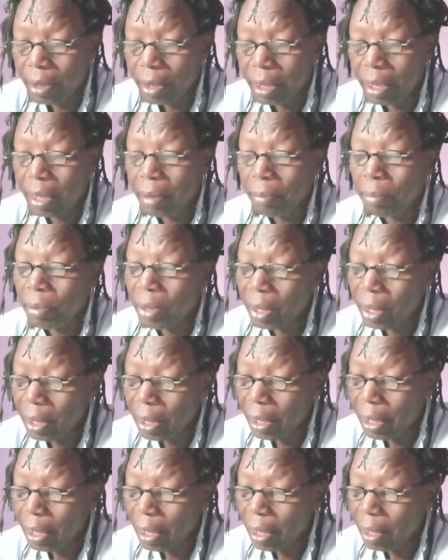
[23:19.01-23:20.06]
In a beta
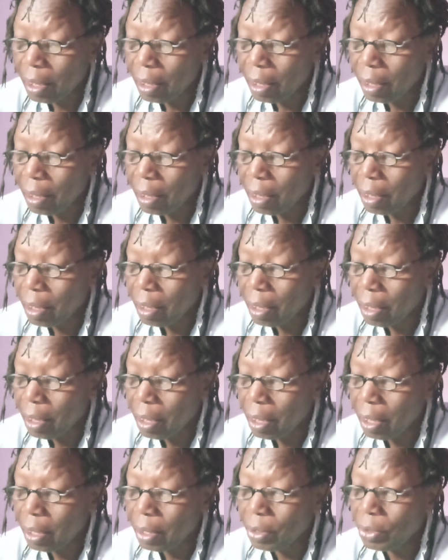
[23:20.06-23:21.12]
decay,
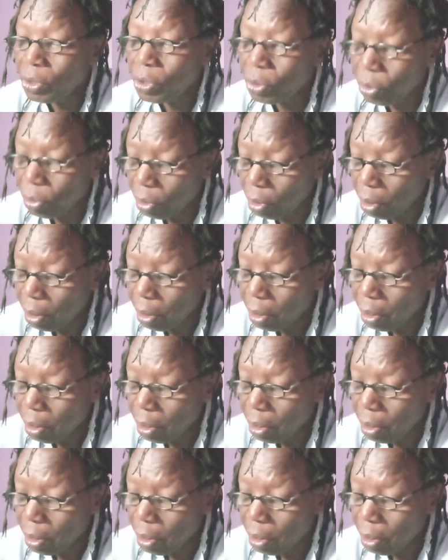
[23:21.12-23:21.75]
a neutron,